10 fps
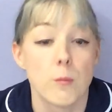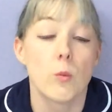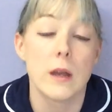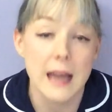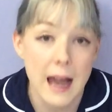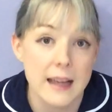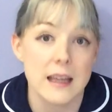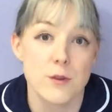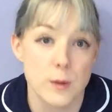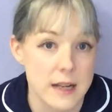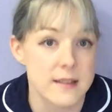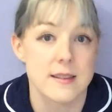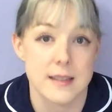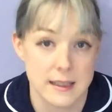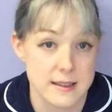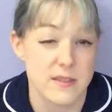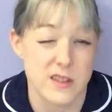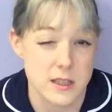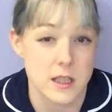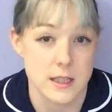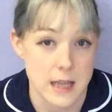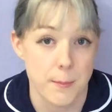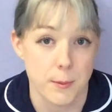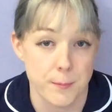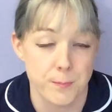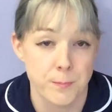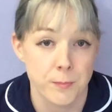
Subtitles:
We can give you an anti-sickness if this does happen.